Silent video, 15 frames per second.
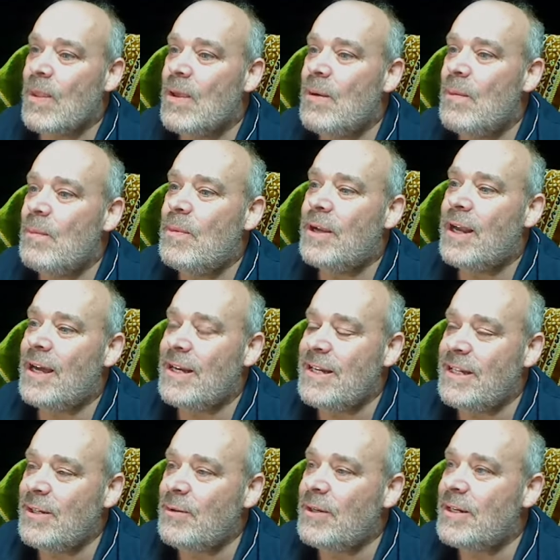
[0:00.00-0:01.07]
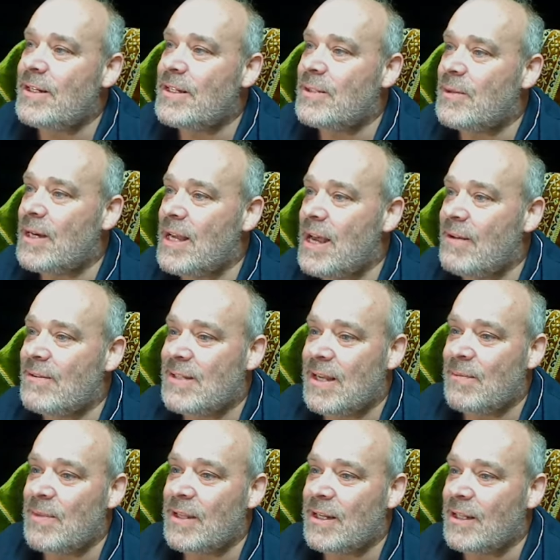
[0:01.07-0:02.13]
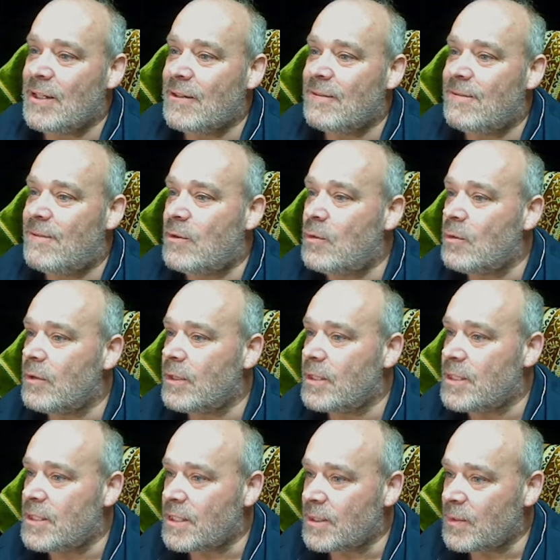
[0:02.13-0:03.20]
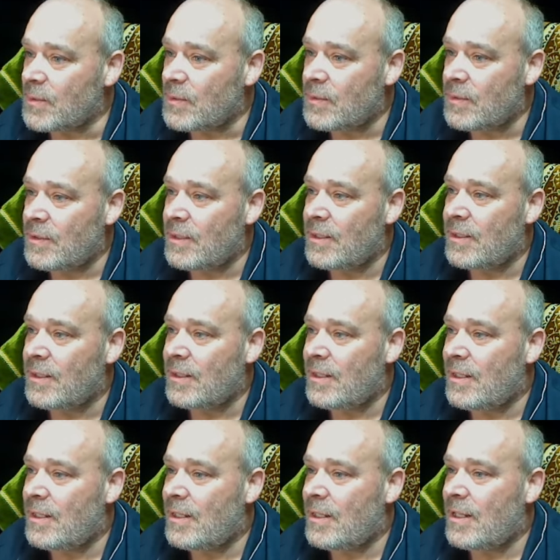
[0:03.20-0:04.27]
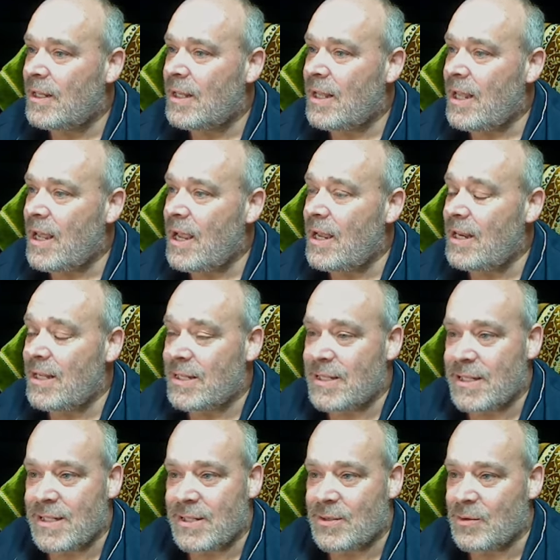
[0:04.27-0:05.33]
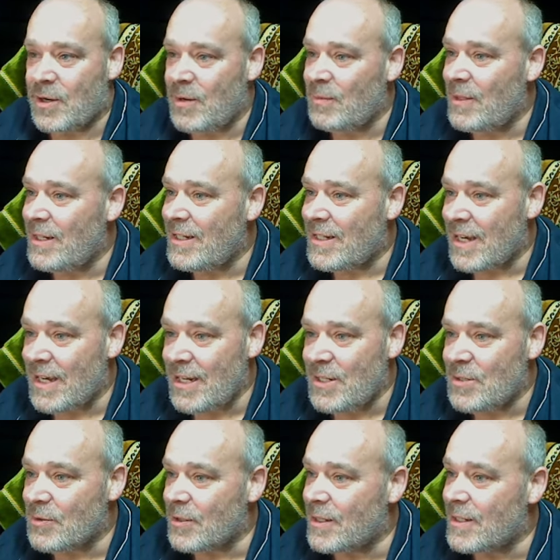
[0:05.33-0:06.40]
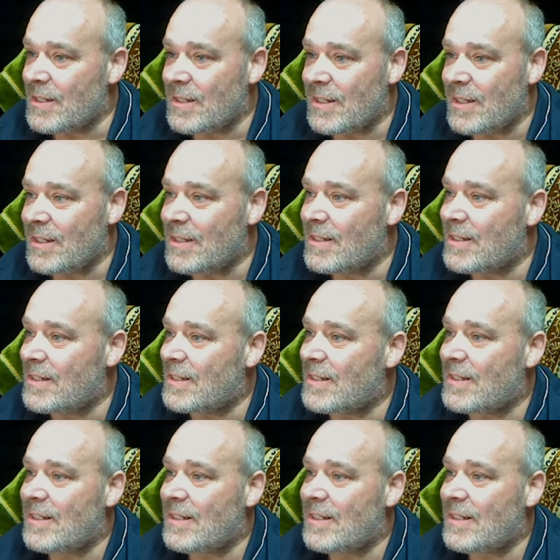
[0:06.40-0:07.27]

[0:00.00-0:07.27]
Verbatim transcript: but I do it so I have something to look forward to. And it's extremely dangerous. It's